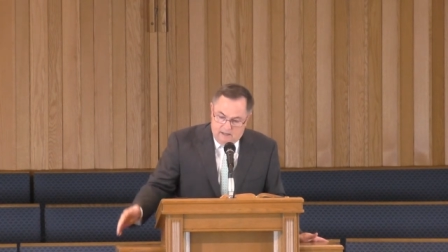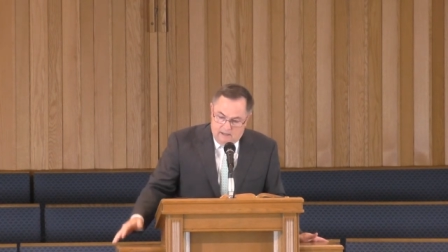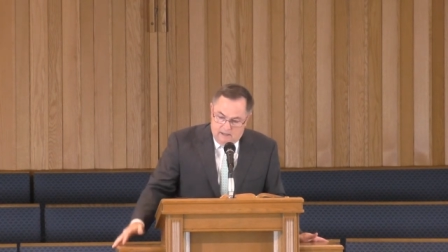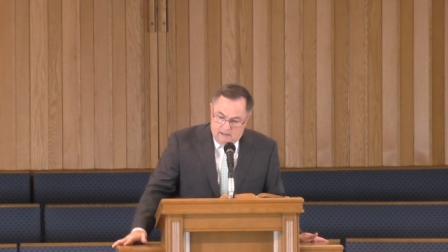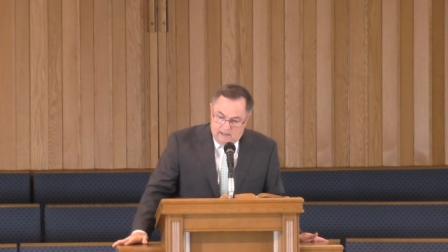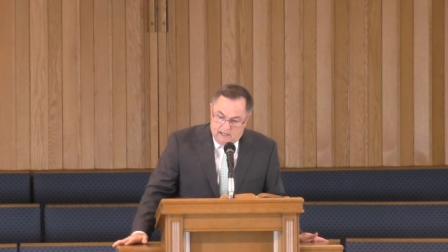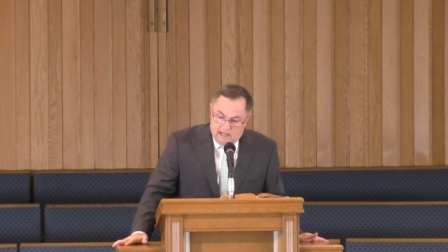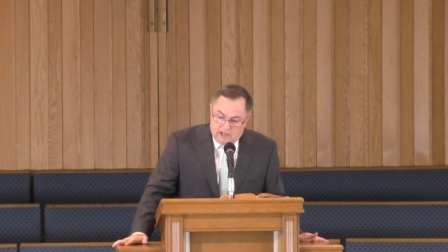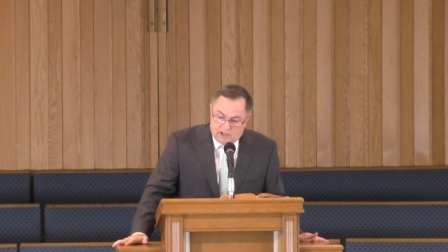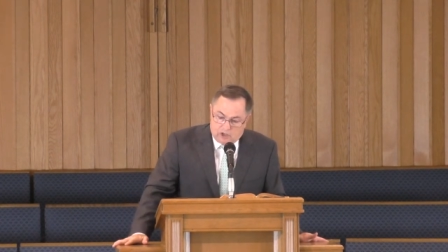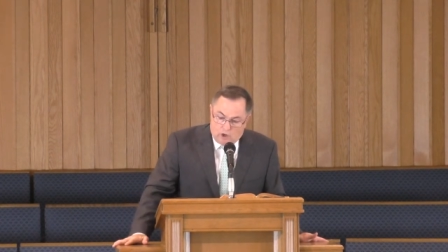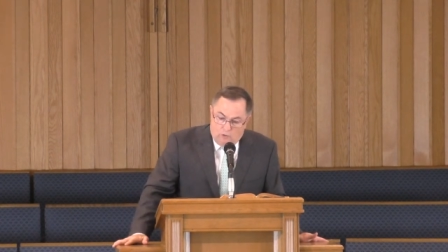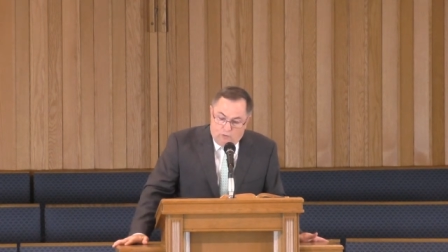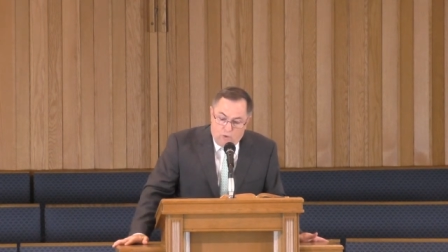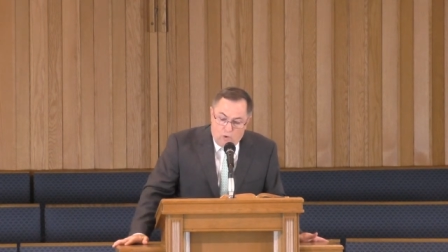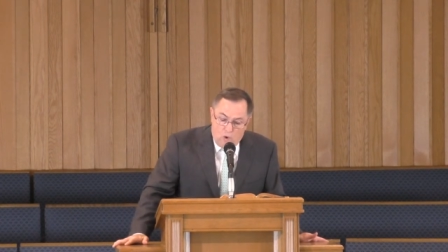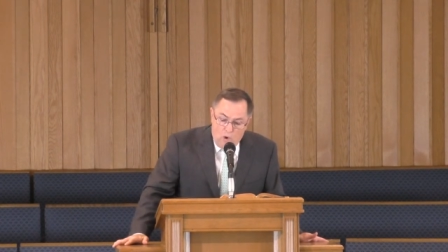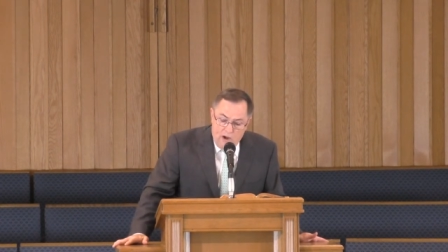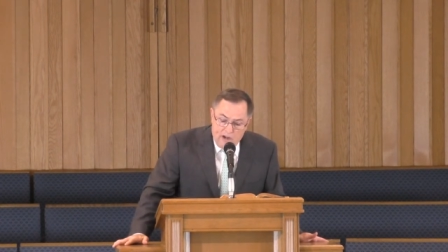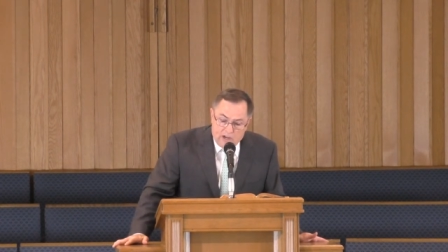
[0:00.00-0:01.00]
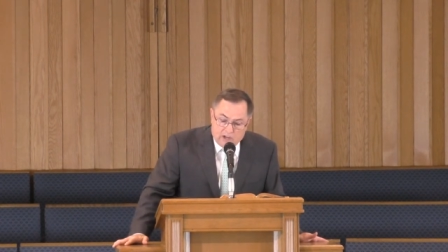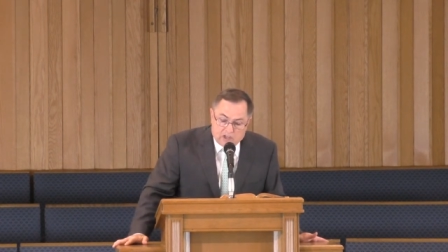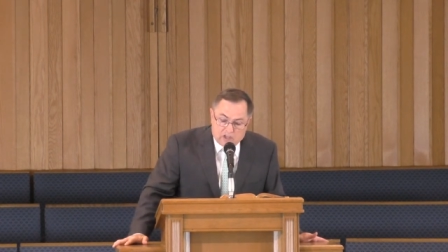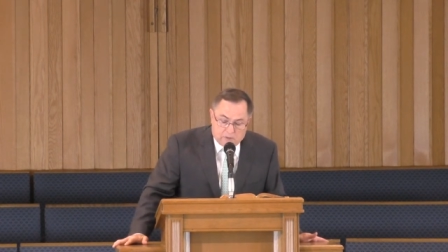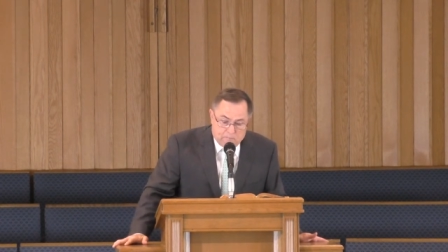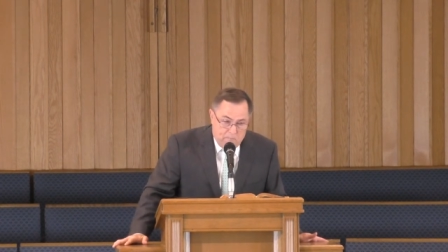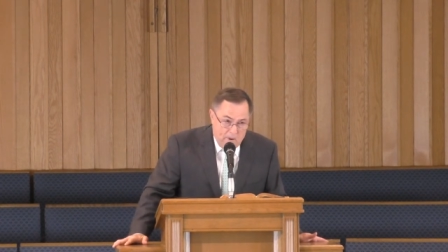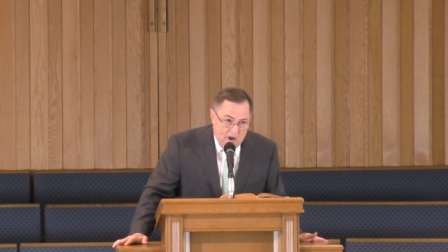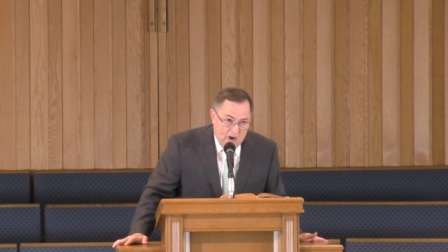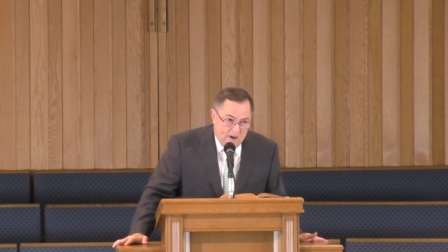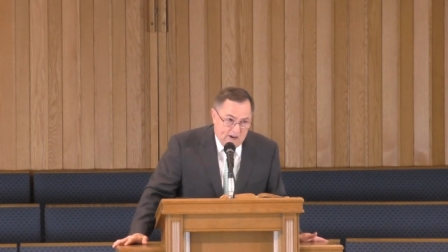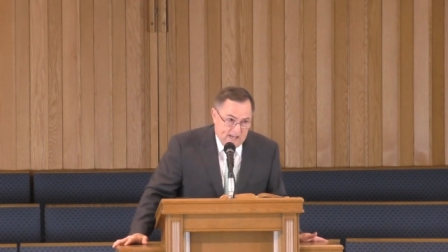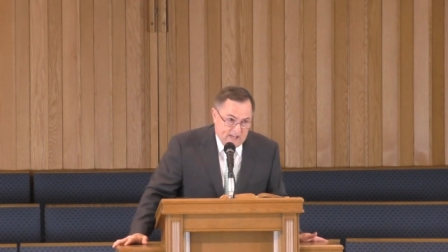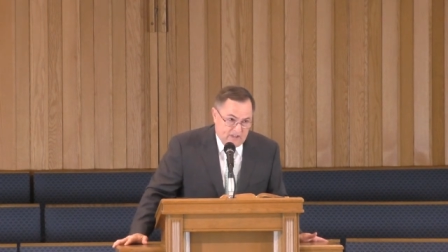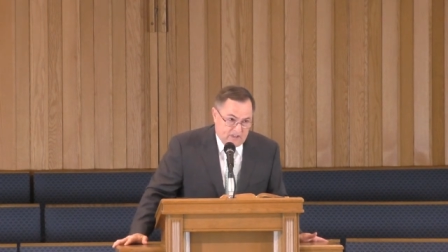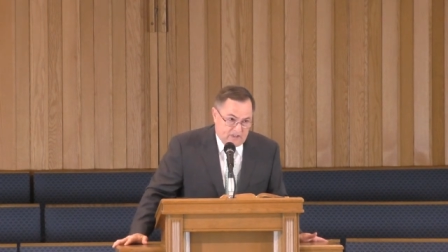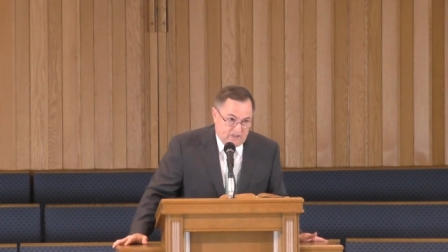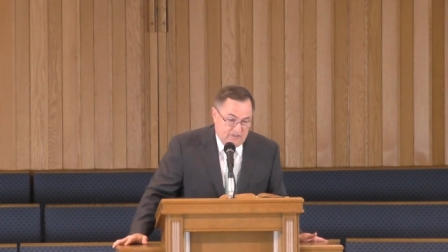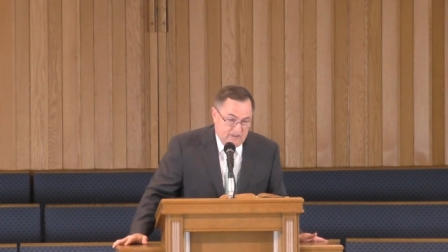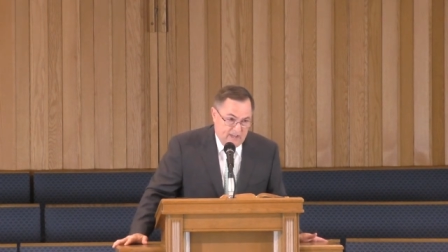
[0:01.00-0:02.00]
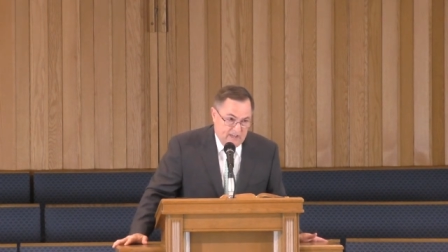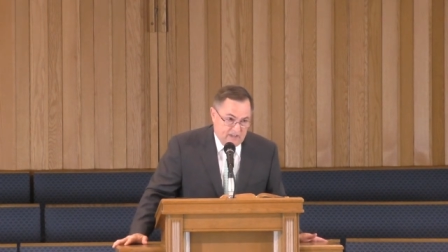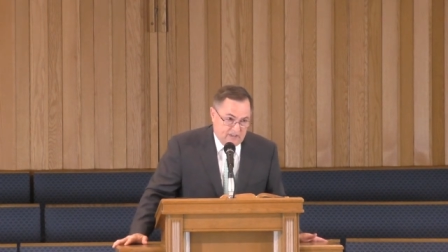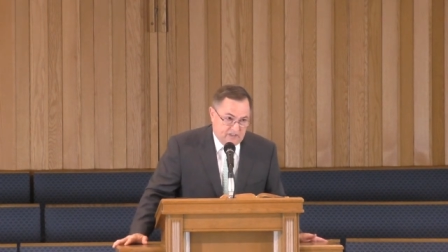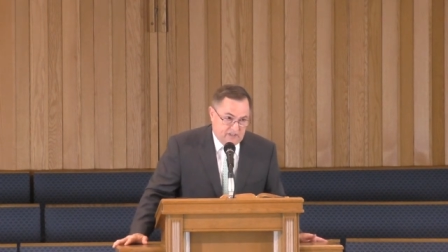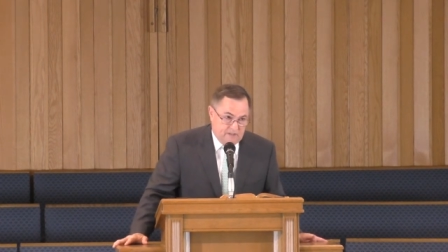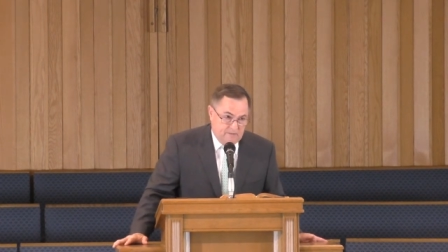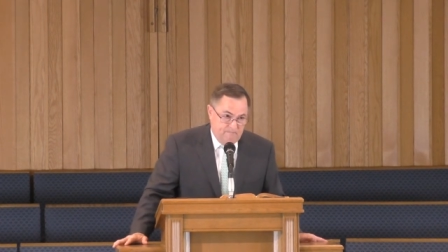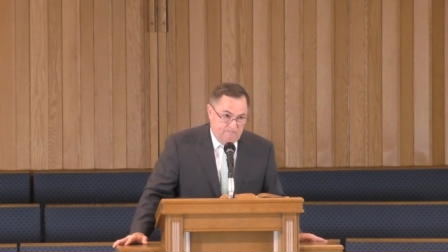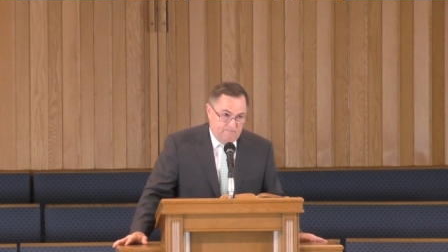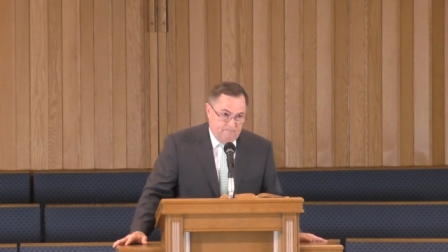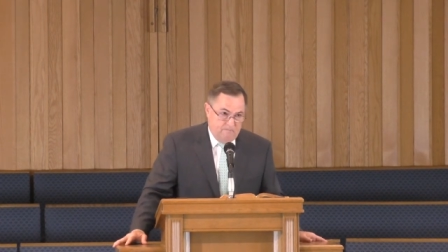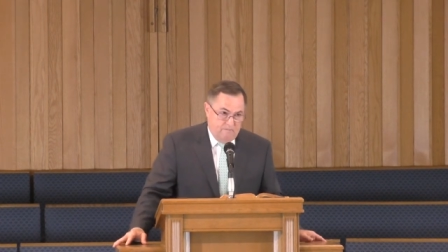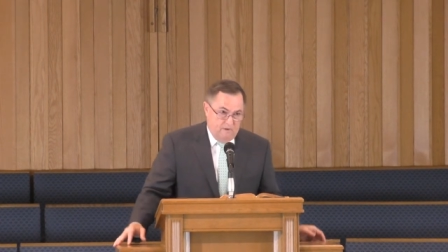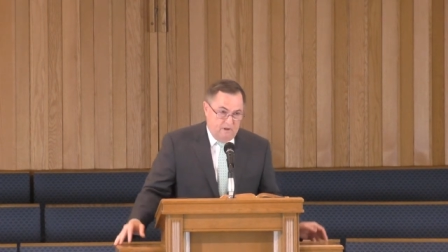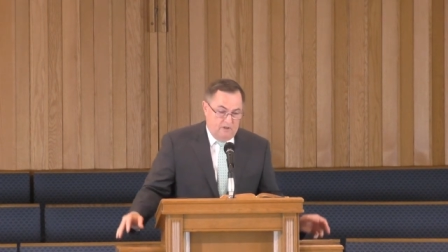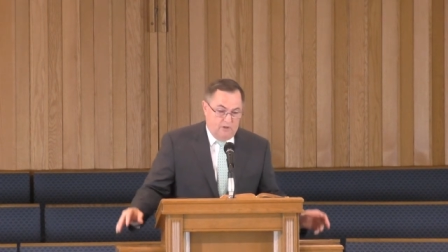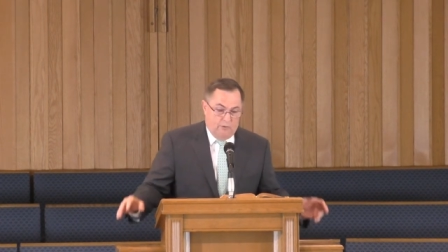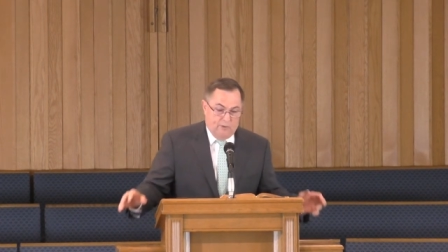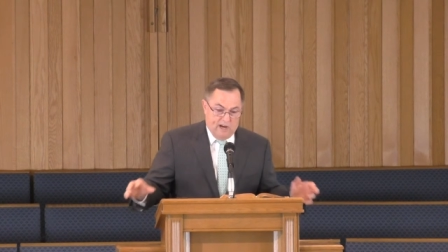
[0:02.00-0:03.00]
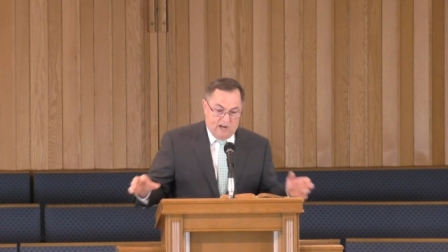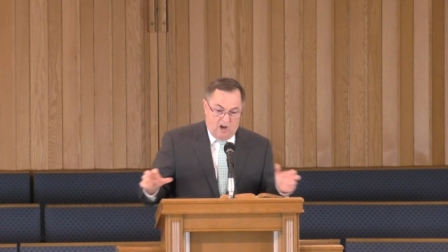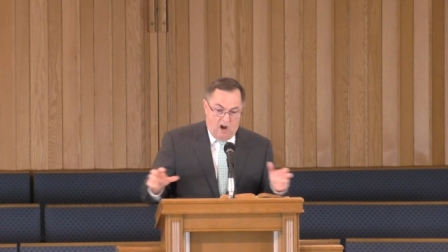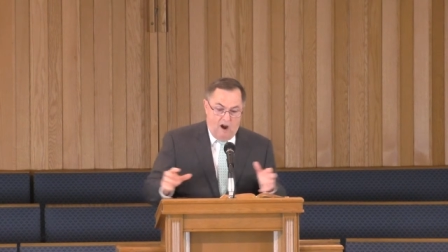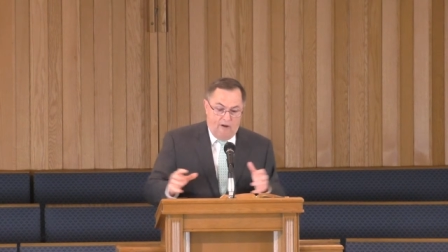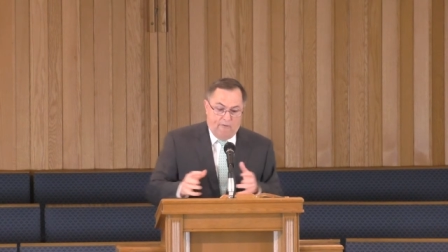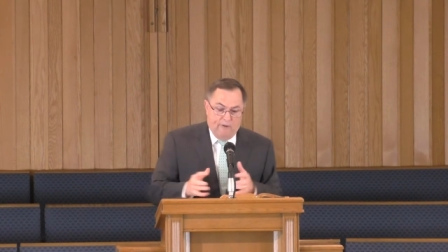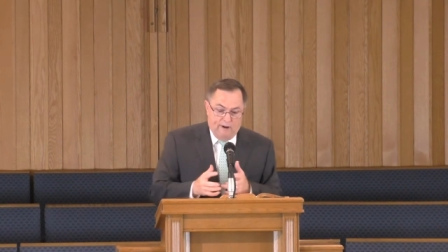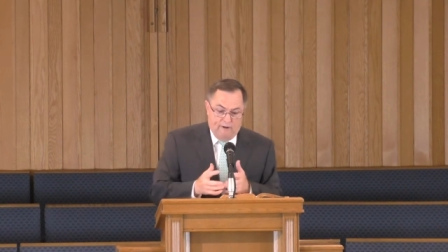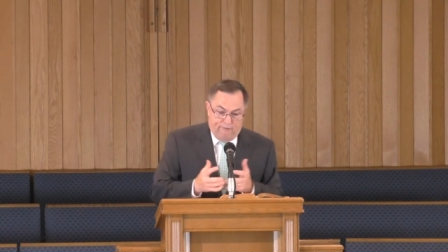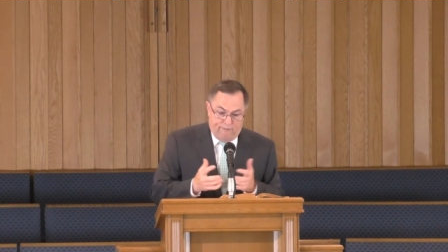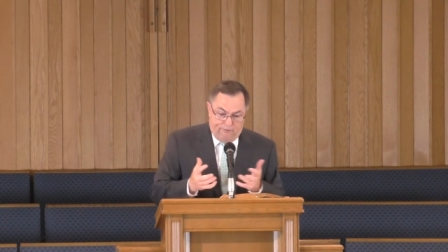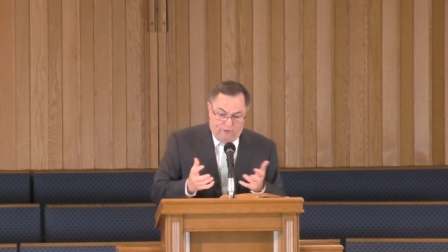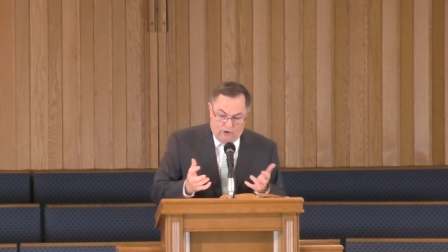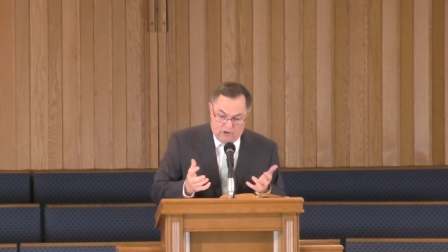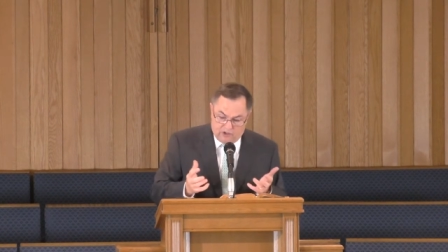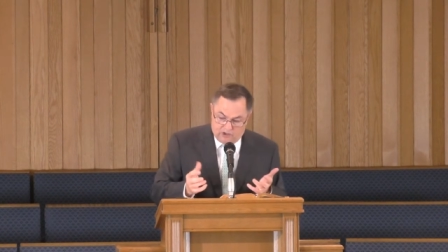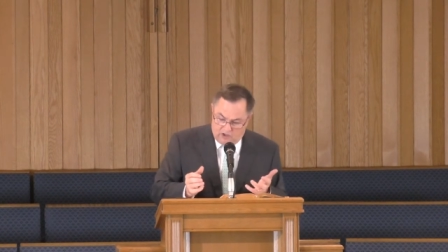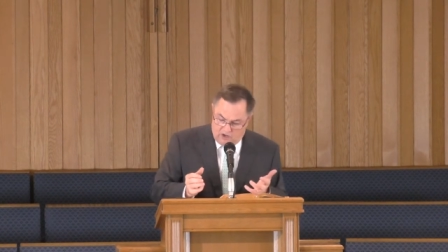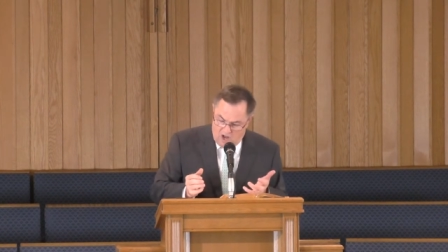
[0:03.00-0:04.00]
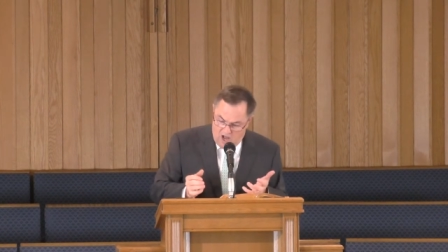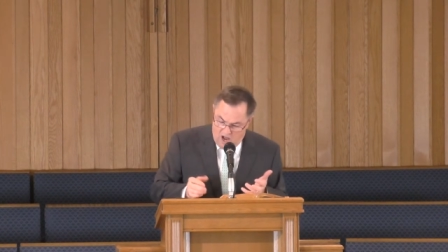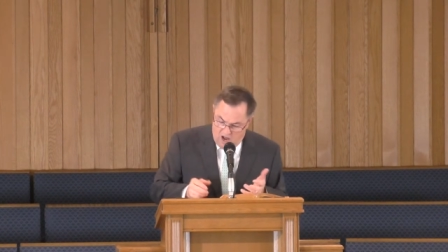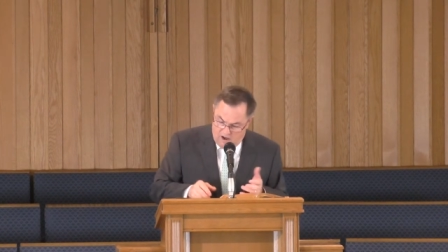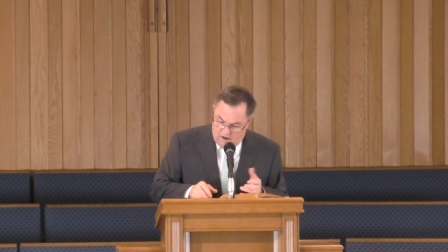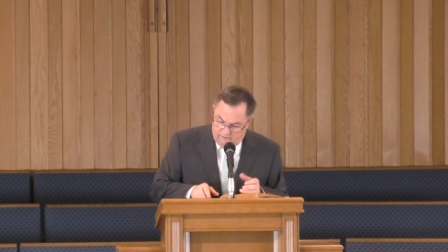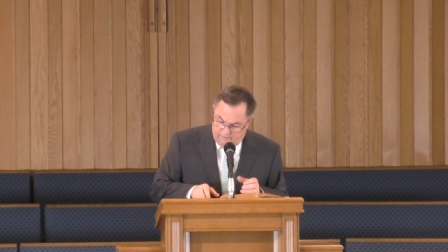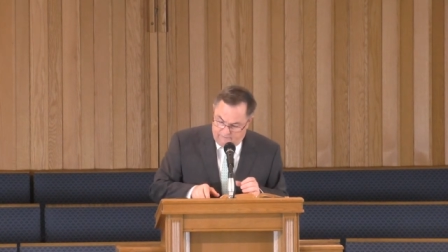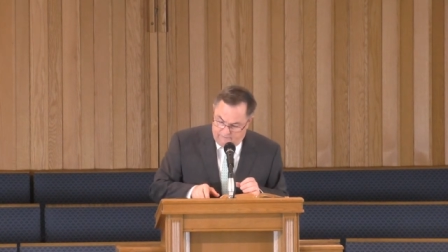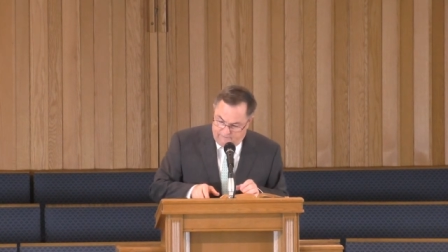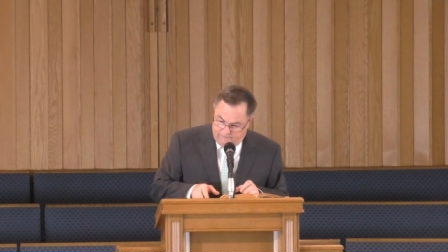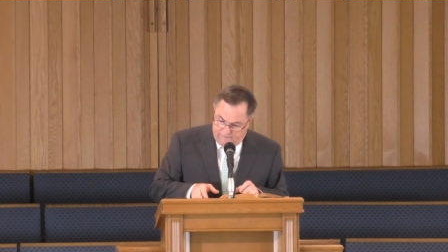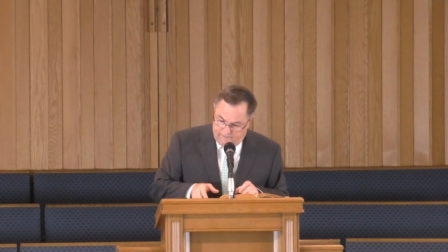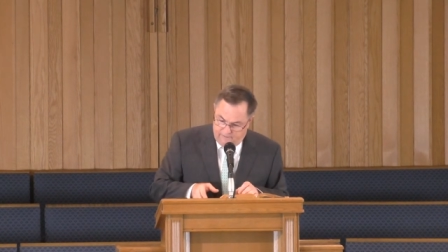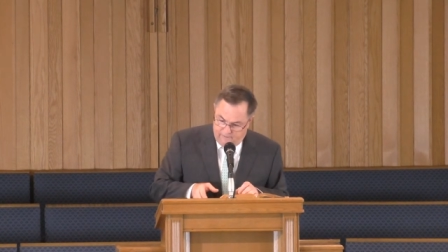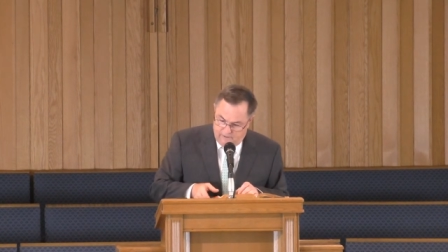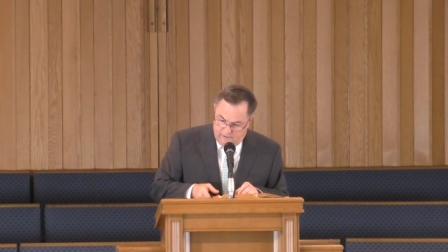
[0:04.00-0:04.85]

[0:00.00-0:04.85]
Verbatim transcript: And so, if we're going to experience this, the recovery of first love,